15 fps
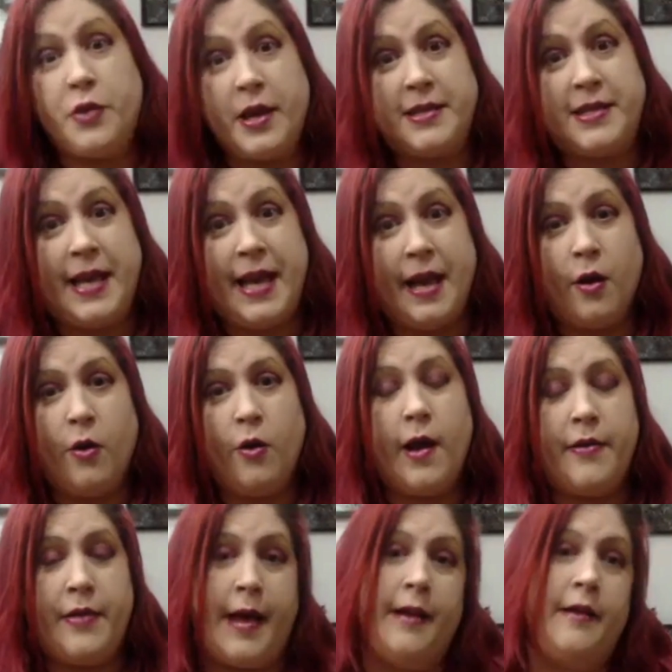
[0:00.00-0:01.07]
things here
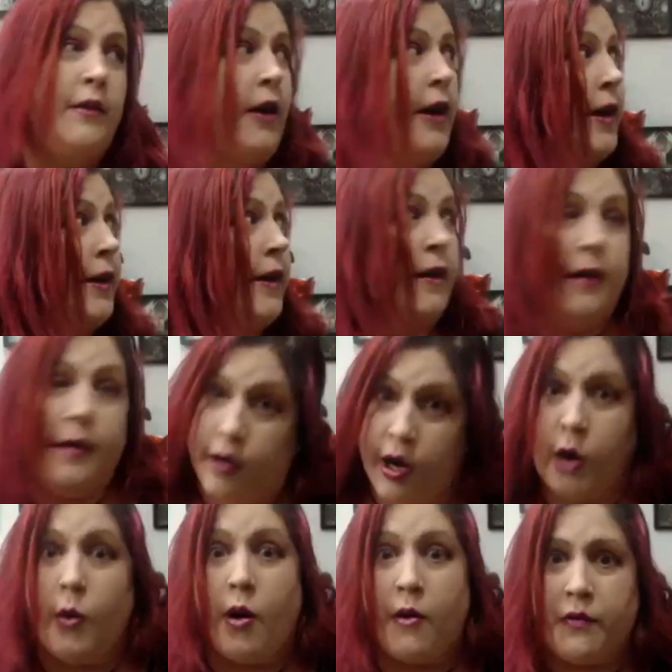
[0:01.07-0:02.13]
and then like
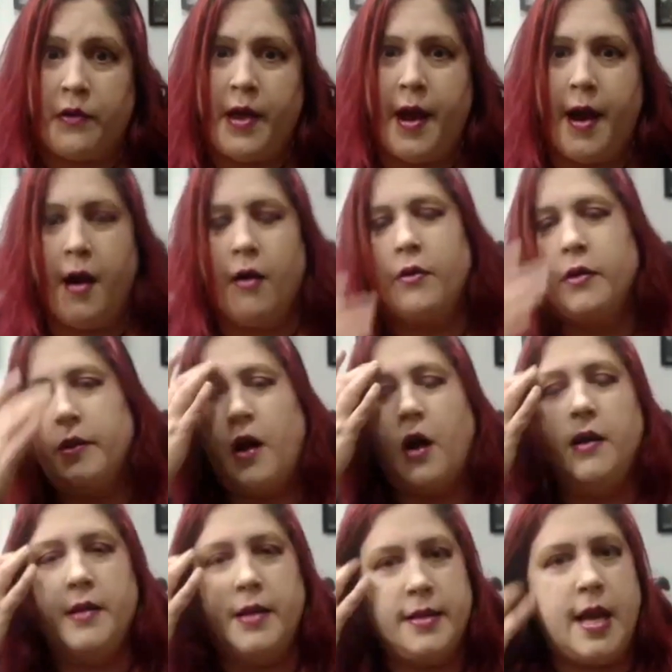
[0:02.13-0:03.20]
go over there
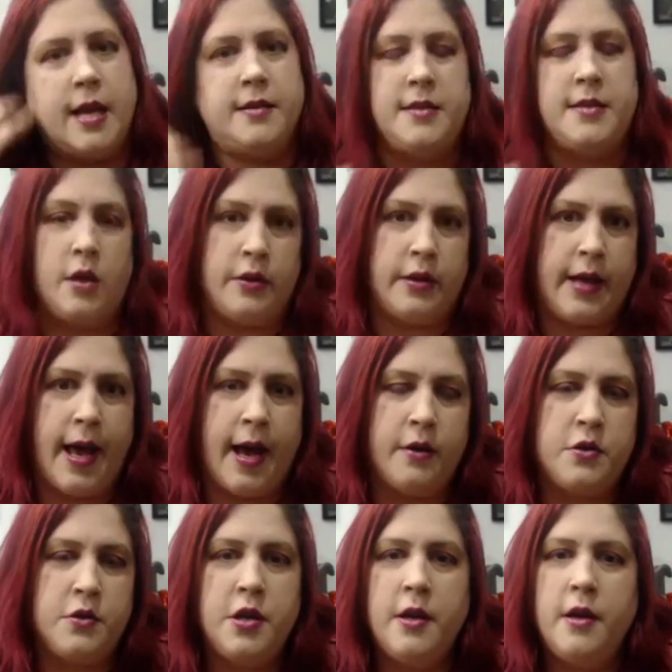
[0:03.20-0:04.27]
and sit on the
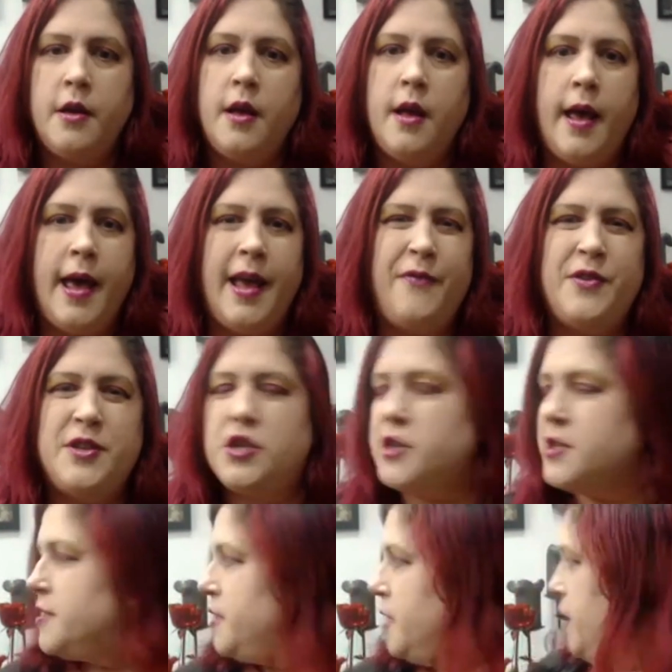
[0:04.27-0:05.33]
couch. And if it's
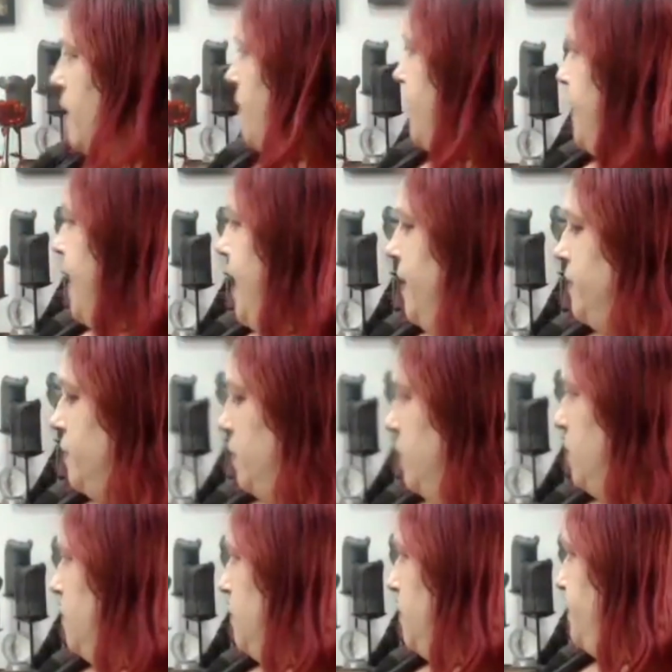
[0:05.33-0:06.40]
just, a
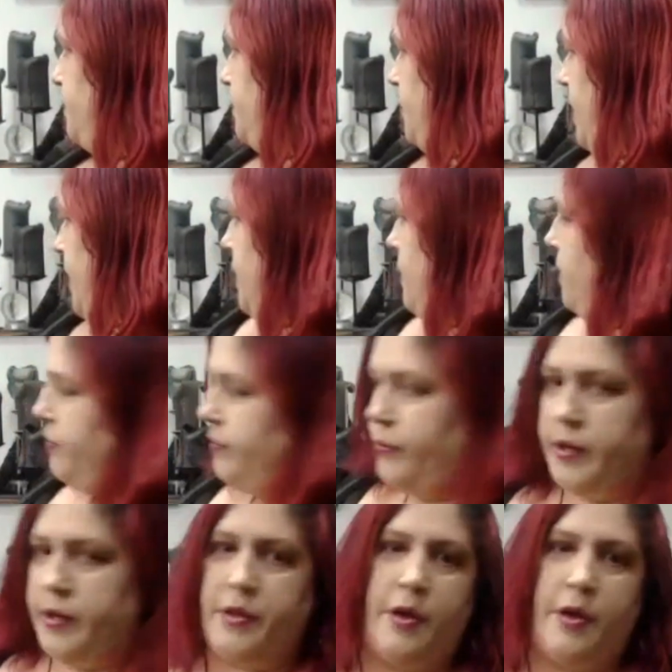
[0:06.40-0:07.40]
candle, like one of